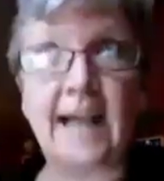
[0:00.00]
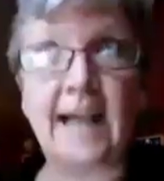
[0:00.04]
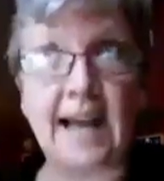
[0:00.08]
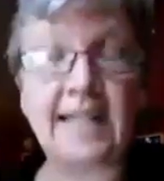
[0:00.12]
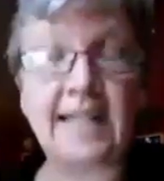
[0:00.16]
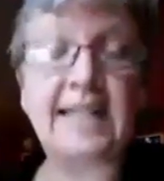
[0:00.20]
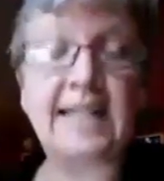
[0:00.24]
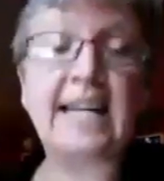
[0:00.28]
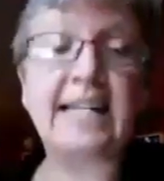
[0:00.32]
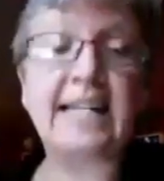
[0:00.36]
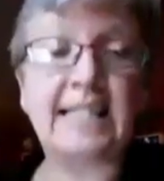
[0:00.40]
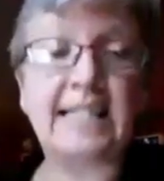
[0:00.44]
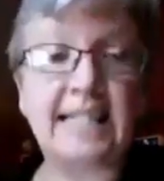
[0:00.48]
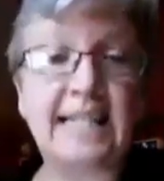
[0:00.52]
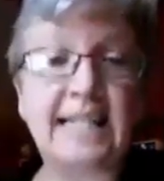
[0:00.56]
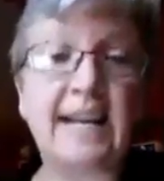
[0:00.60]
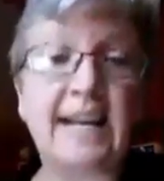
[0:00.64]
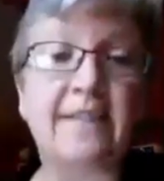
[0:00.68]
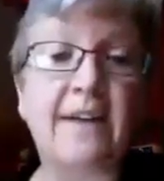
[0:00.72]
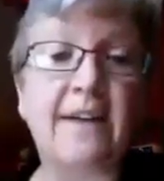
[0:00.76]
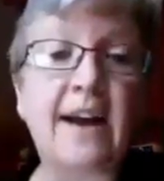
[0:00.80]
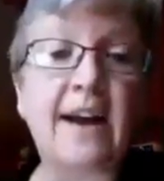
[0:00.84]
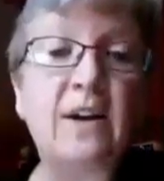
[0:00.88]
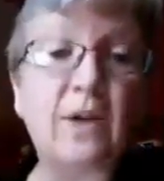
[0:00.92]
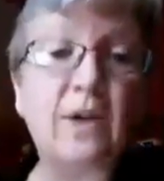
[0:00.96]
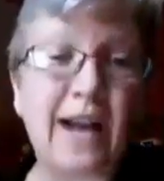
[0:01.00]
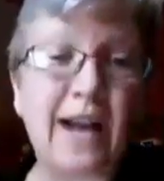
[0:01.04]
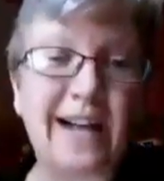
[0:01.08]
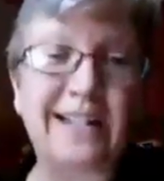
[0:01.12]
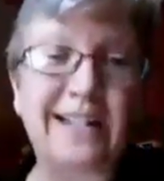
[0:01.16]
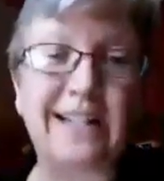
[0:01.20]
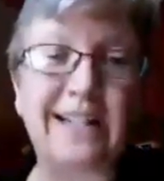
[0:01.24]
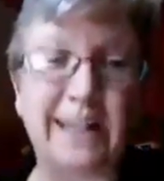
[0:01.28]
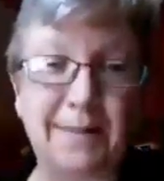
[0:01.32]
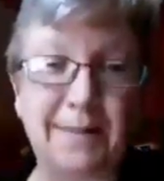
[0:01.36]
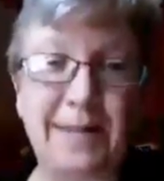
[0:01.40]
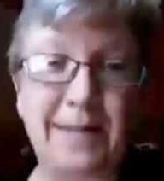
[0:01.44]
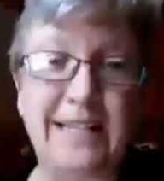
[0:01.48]
I say stiff, I don't
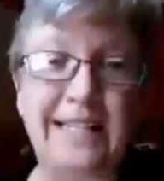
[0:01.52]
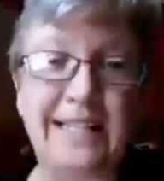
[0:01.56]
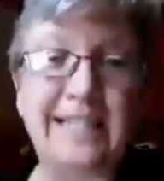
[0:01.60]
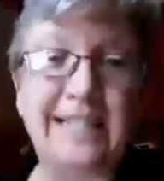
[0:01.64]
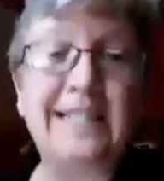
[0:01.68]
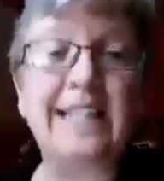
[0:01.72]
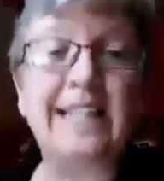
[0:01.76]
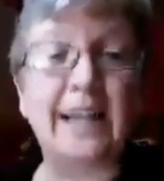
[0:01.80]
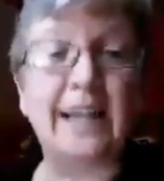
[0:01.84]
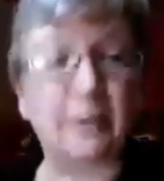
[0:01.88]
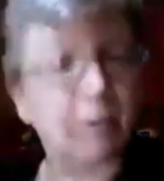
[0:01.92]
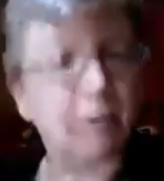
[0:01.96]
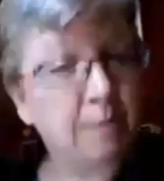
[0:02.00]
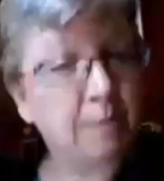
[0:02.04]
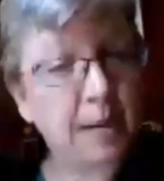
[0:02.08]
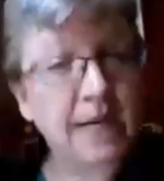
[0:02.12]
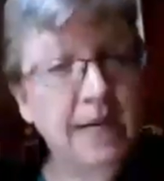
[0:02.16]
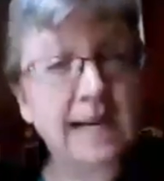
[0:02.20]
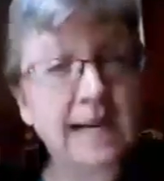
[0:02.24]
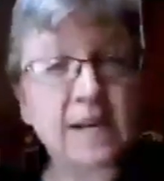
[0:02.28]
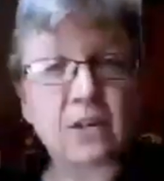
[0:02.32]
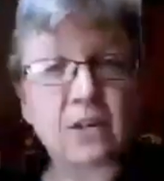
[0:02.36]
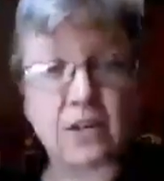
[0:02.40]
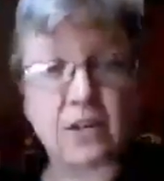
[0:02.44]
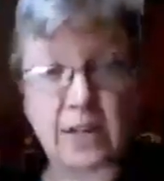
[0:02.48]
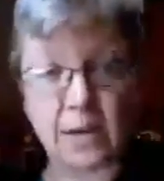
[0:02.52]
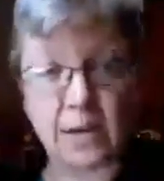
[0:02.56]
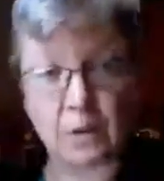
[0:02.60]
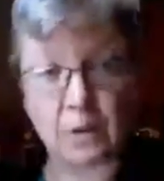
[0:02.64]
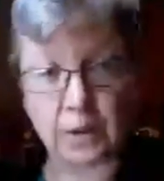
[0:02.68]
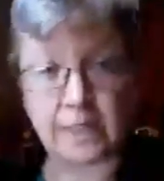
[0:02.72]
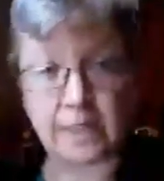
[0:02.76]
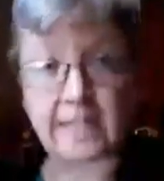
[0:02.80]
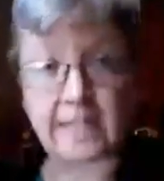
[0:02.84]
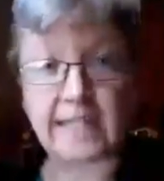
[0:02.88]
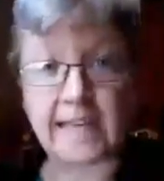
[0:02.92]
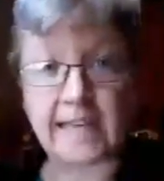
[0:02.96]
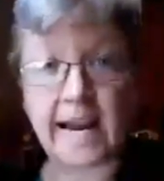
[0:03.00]
actually mean stiff, but ears that
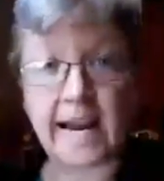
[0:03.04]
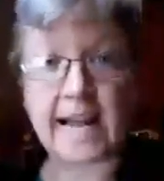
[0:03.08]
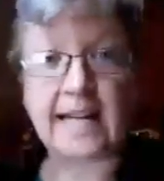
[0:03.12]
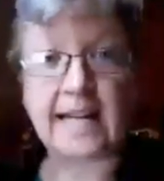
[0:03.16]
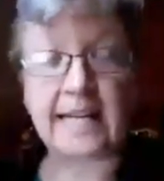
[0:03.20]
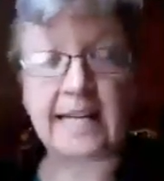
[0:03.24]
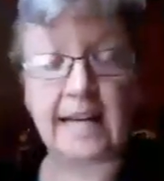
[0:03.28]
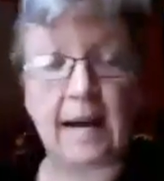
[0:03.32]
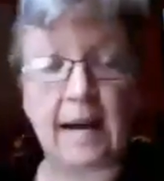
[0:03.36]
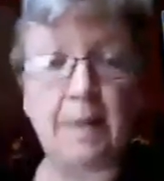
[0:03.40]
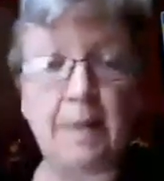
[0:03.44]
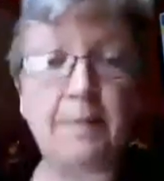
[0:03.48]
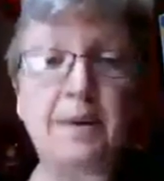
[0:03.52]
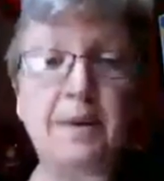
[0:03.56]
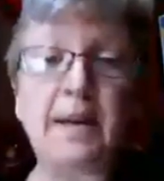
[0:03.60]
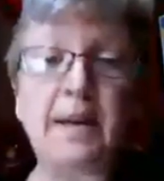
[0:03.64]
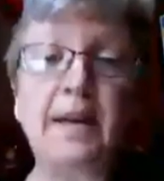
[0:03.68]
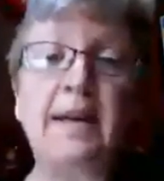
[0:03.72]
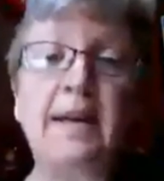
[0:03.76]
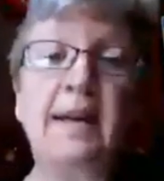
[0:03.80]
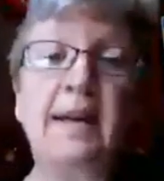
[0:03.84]
will stand up